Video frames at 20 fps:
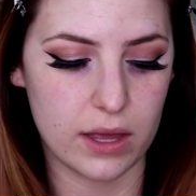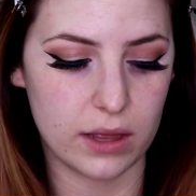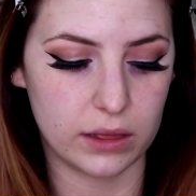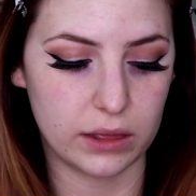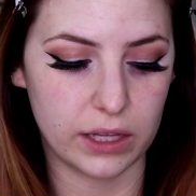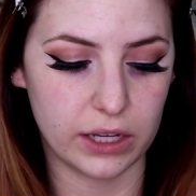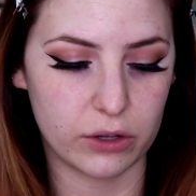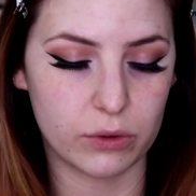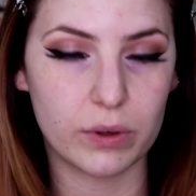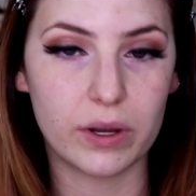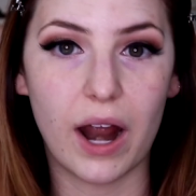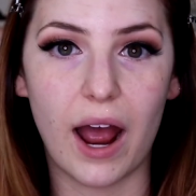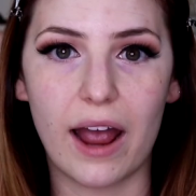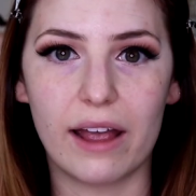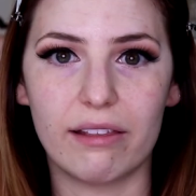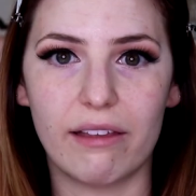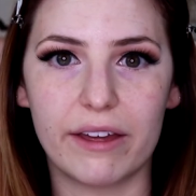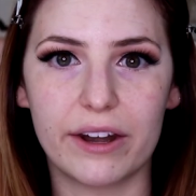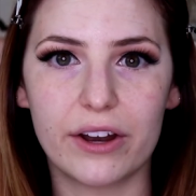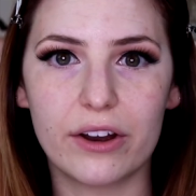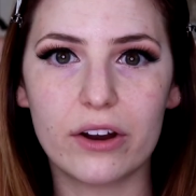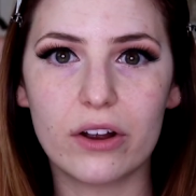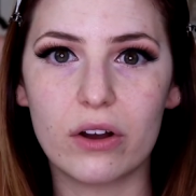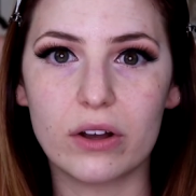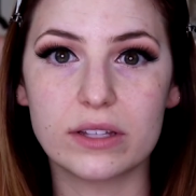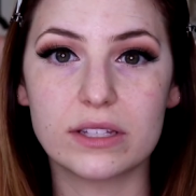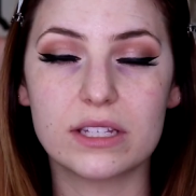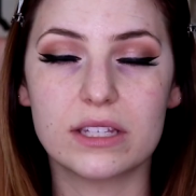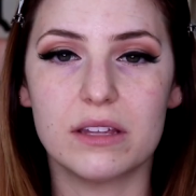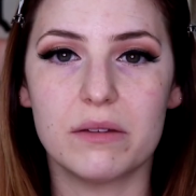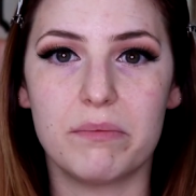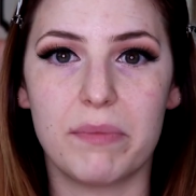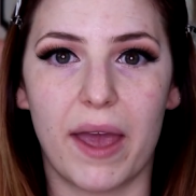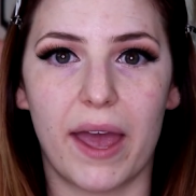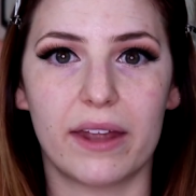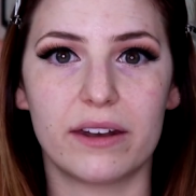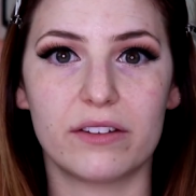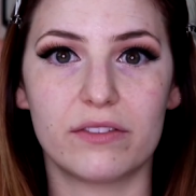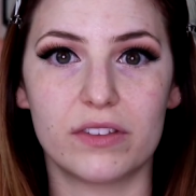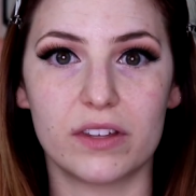liquid eyeliner onto the
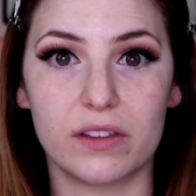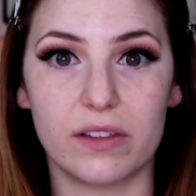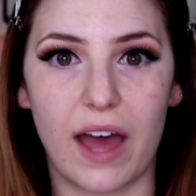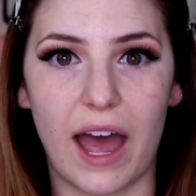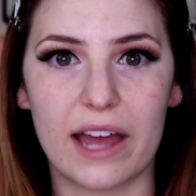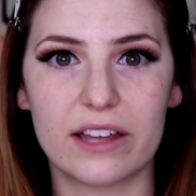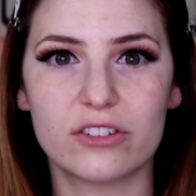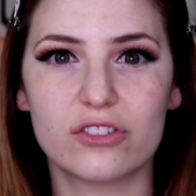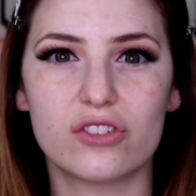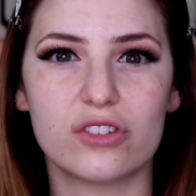band of the lash